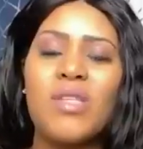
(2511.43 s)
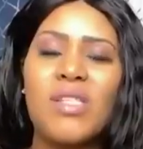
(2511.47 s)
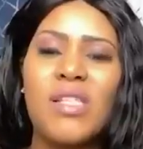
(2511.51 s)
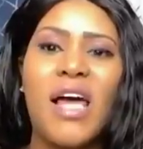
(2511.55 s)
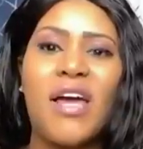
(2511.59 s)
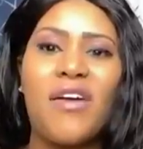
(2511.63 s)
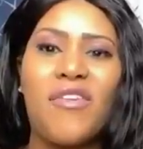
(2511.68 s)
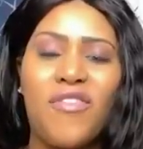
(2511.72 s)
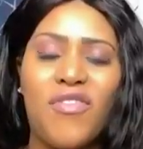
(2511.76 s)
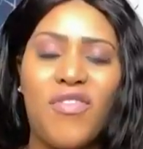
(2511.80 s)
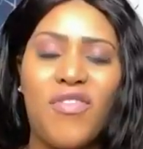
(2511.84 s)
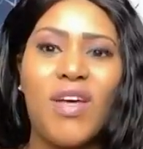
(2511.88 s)

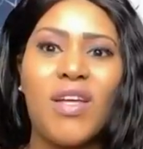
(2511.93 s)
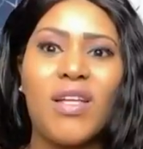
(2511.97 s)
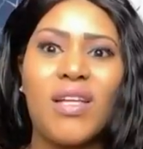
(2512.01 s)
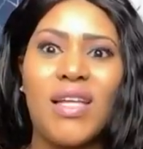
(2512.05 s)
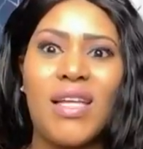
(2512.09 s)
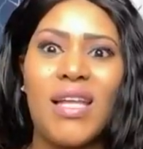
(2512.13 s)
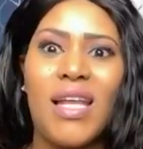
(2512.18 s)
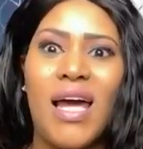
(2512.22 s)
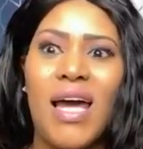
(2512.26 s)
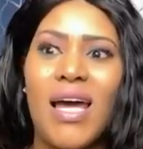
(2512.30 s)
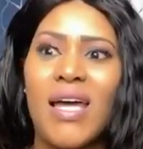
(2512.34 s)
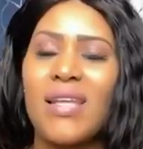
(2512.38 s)
like feeling
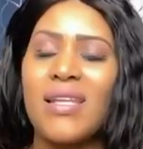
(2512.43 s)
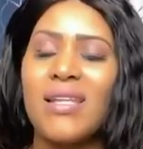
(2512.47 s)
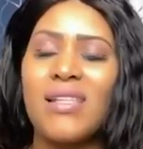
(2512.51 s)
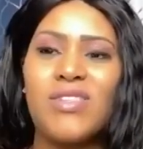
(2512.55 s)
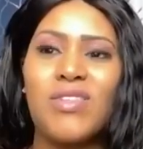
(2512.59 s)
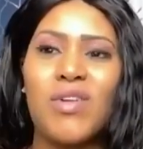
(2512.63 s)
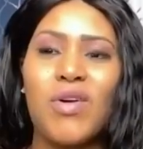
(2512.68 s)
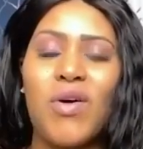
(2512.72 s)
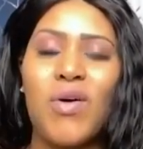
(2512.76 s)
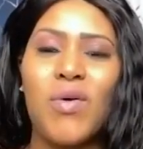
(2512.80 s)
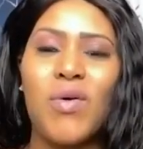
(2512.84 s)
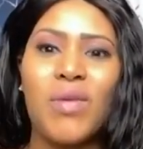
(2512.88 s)
like it's
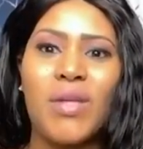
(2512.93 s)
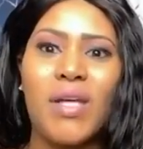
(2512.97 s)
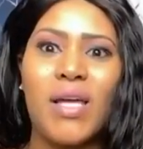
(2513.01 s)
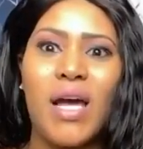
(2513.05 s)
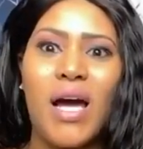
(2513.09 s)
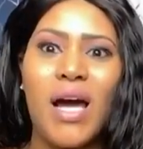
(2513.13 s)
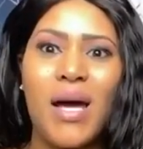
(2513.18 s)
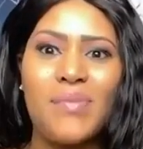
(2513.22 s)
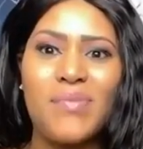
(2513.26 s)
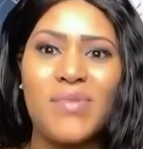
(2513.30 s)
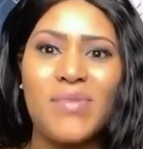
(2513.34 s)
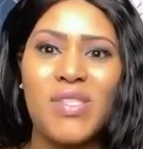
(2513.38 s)
your only
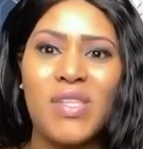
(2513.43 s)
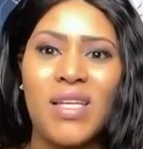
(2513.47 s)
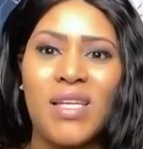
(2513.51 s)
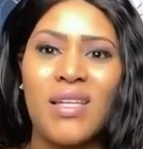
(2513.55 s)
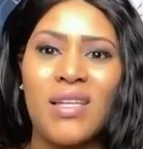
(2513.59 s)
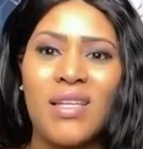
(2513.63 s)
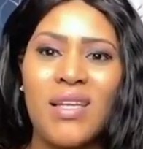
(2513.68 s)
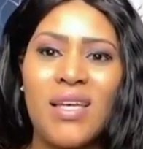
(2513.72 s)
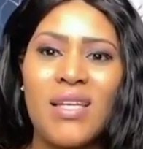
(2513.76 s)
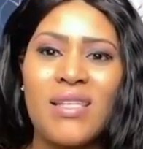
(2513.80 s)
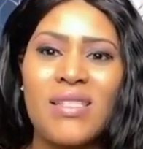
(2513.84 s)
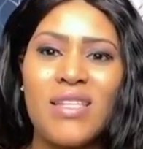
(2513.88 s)
option,
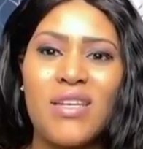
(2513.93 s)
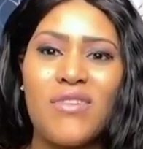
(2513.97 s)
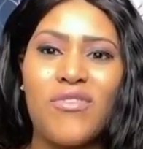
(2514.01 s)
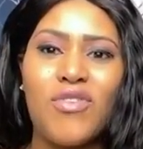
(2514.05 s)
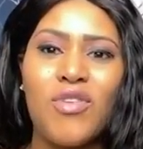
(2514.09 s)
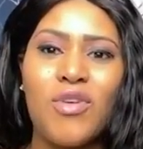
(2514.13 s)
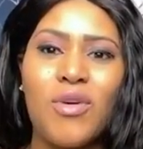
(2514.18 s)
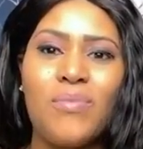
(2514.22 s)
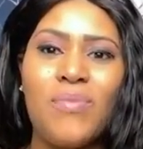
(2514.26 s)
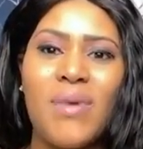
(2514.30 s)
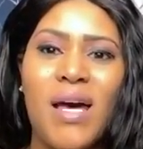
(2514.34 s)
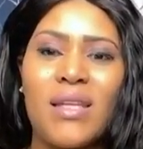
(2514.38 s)
as if
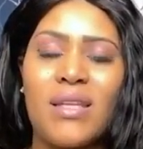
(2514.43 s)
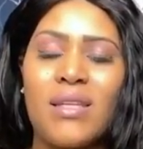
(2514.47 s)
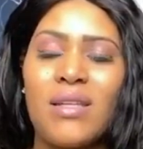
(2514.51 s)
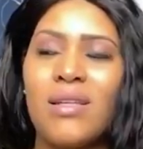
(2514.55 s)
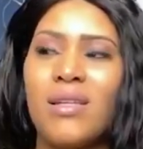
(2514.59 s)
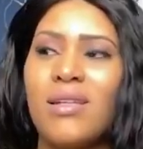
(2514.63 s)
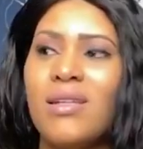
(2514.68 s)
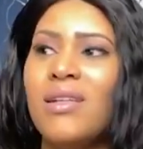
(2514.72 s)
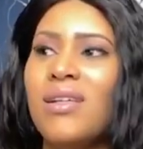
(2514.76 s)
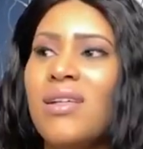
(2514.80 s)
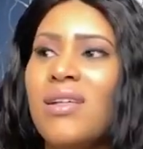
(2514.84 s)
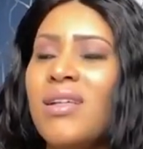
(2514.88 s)
you're about
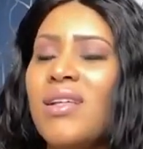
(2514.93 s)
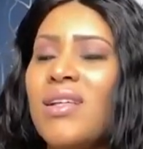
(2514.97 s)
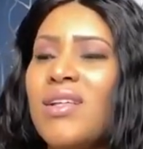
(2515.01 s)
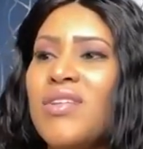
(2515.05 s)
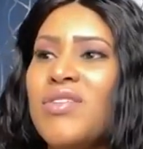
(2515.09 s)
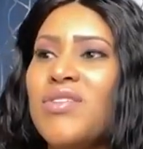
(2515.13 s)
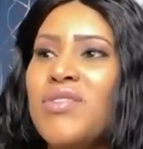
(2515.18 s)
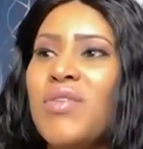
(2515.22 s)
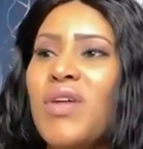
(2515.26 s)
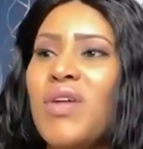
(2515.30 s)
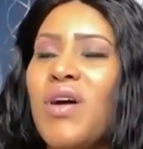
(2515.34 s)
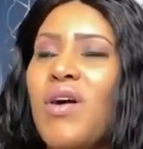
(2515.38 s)
to, as
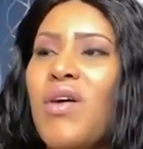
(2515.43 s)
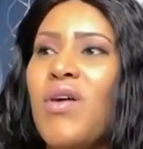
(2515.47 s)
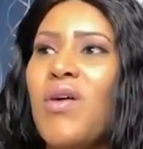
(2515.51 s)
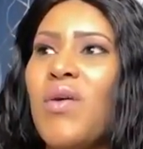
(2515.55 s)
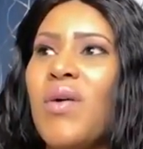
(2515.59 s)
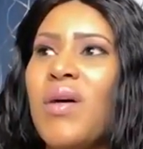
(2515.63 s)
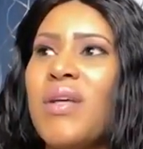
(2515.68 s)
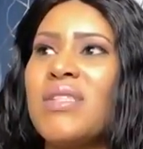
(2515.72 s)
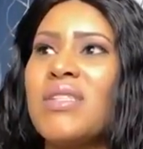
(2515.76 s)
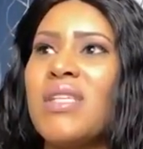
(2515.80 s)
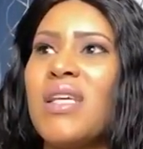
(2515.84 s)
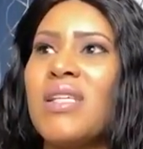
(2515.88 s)

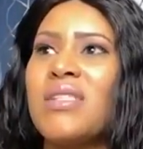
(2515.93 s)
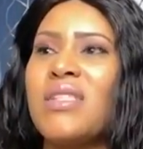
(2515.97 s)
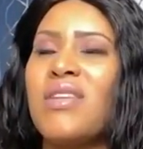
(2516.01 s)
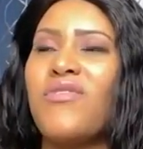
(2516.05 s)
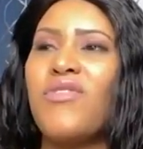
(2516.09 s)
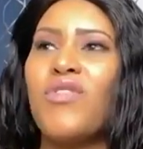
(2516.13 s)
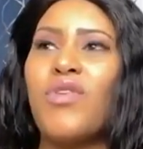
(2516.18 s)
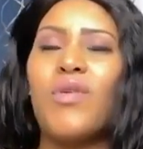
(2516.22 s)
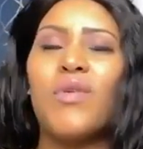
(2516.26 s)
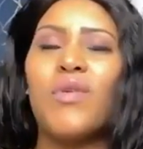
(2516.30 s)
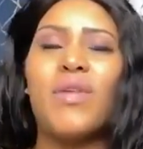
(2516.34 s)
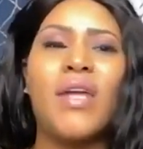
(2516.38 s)
if
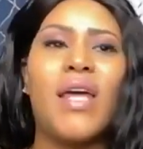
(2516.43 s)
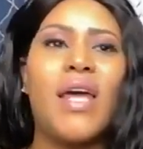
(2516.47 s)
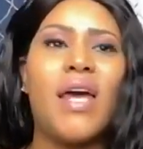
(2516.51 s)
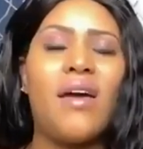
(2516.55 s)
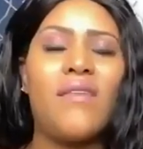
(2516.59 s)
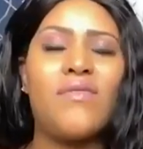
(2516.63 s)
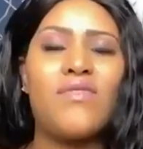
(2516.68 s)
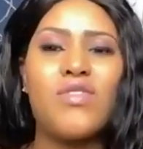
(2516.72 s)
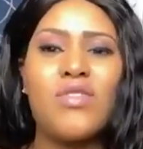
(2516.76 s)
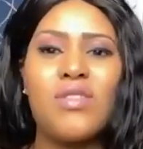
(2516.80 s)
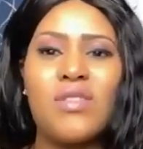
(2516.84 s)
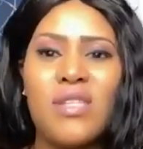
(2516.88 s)
you only
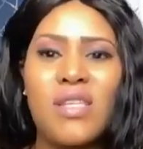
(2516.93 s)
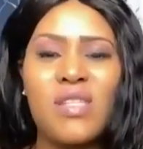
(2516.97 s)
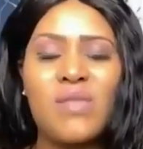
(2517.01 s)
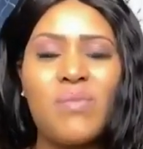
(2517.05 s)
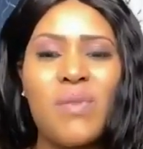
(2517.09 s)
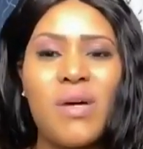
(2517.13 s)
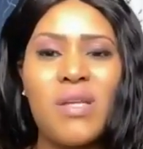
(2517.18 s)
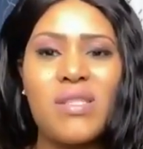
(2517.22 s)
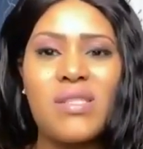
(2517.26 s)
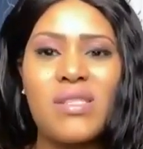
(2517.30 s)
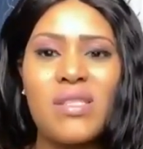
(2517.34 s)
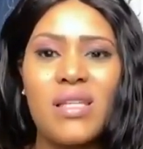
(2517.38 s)
have 6
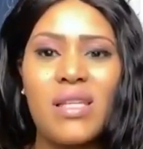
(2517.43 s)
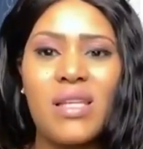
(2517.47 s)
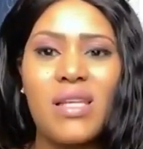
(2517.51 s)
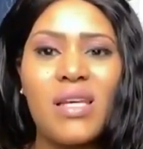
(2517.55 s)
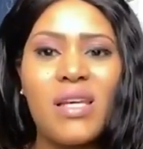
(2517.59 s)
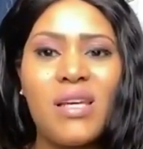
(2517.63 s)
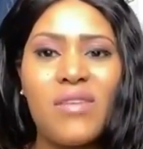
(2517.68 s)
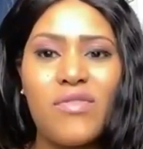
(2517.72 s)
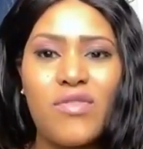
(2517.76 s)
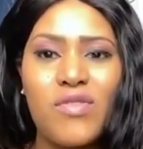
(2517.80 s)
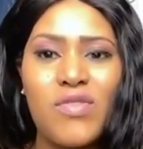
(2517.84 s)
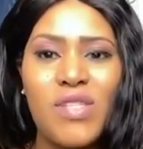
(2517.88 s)
months to
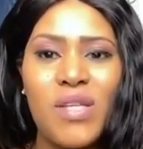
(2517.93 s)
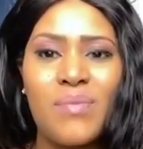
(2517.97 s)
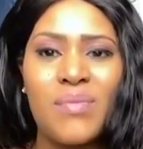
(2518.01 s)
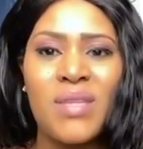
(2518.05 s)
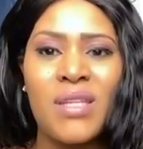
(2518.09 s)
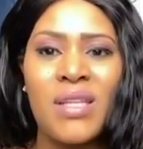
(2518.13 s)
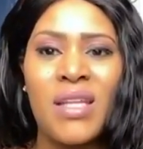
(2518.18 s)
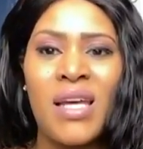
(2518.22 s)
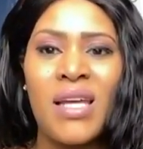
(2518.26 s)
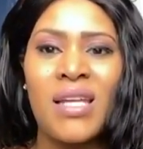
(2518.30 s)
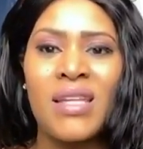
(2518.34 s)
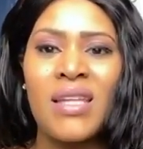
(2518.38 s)
live or something
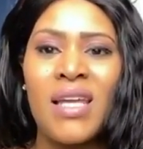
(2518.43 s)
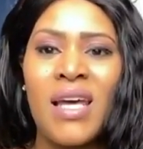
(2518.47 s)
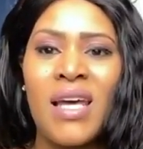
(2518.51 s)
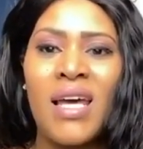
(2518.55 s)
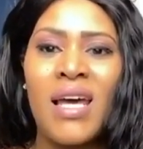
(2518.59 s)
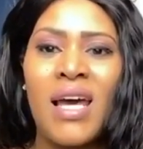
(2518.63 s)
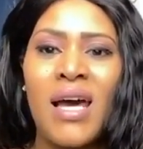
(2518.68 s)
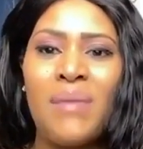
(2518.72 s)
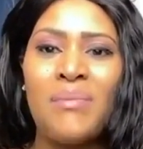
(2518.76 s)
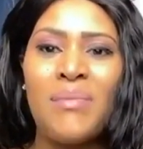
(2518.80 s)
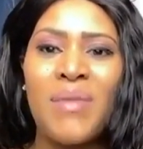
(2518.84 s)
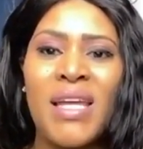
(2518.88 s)
like that.
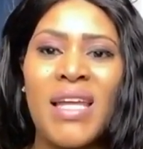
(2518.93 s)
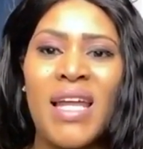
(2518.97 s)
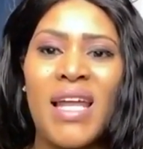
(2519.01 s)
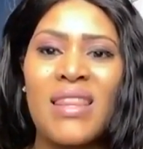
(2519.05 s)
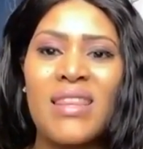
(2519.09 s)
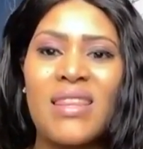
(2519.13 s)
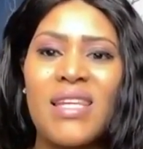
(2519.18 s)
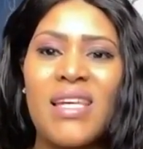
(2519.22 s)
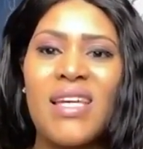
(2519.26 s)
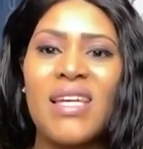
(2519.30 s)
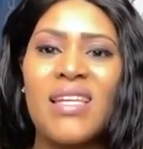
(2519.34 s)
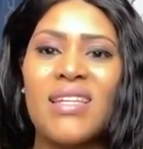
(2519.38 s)
I mean, I
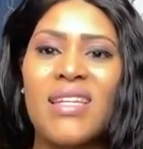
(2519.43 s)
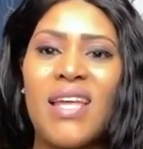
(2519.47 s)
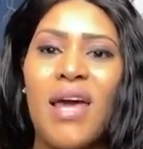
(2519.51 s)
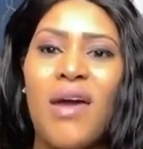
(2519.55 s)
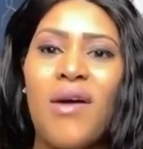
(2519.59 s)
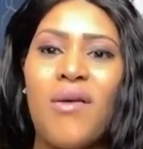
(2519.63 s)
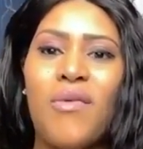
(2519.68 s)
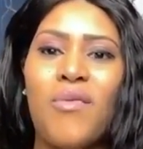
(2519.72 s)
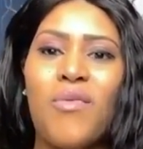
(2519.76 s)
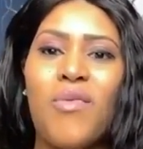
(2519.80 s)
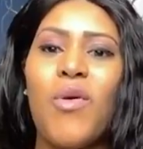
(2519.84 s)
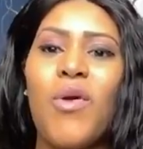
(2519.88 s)
think
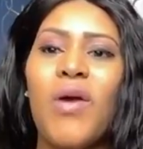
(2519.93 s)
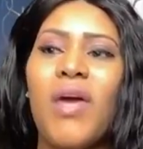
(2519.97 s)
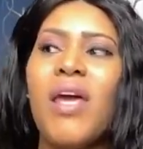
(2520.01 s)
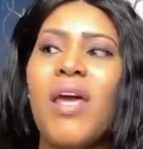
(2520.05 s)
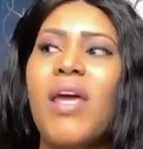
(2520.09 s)
that we